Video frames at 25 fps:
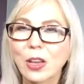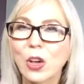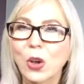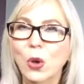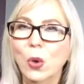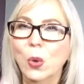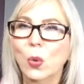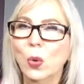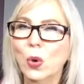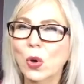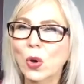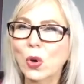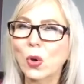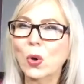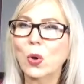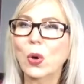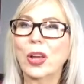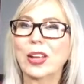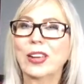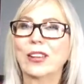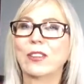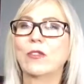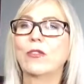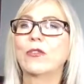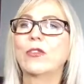Woo,
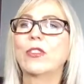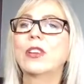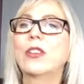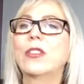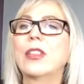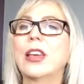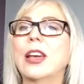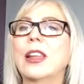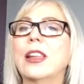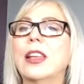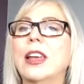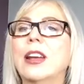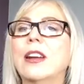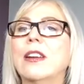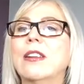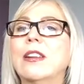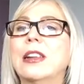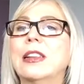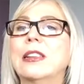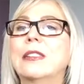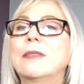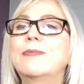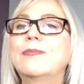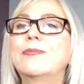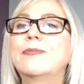I can feel that,
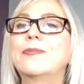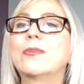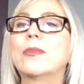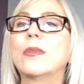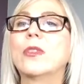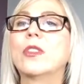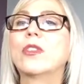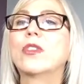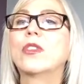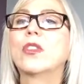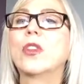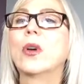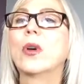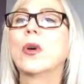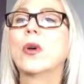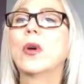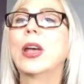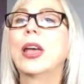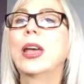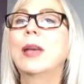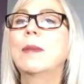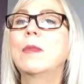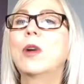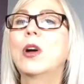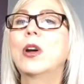Aaron. So,
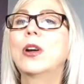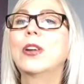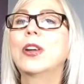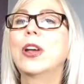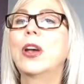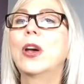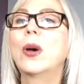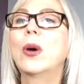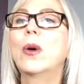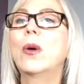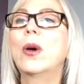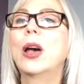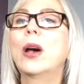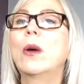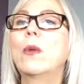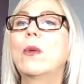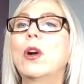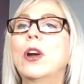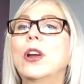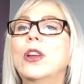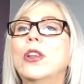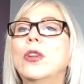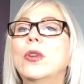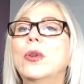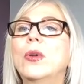hey, Margot, how
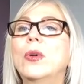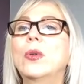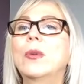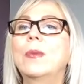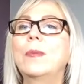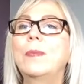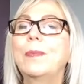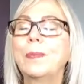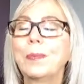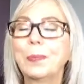are you?